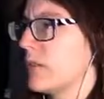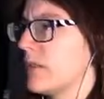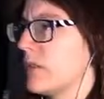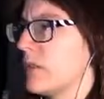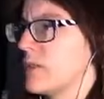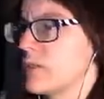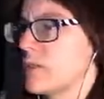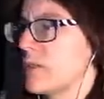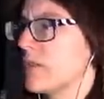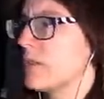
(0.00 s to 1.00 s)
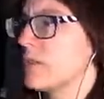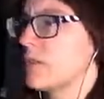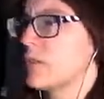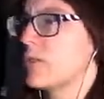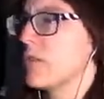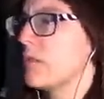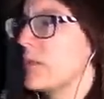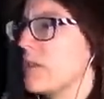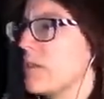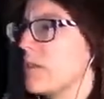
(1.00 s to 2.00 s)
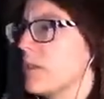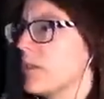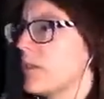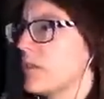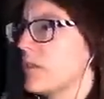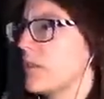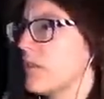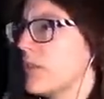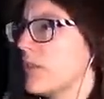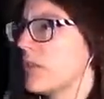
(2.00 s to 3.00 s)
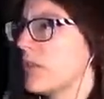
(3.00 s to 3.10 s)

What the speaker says: and just jumping over some stones.